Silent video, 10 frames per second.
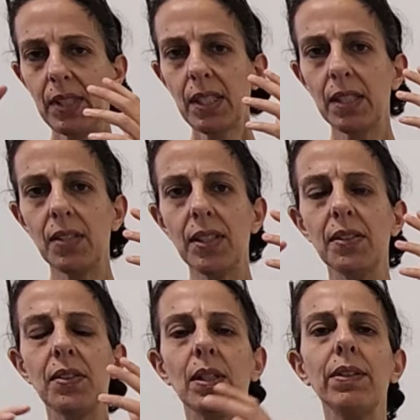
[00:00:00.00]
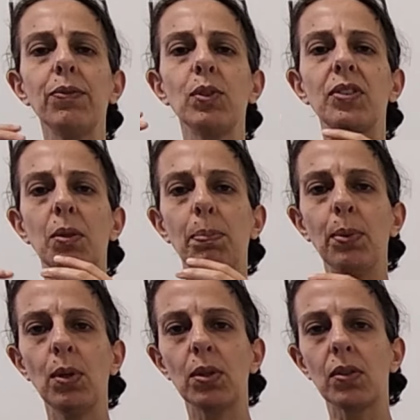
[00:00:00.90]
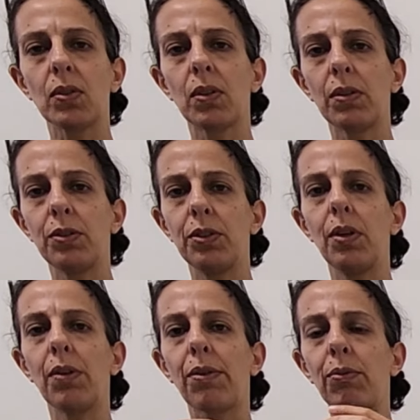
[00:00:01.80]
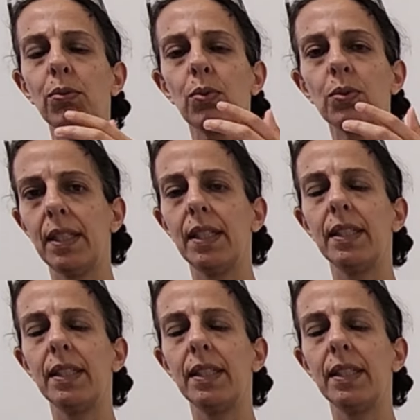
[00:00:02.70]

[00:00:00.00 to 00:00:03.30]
Since if we support through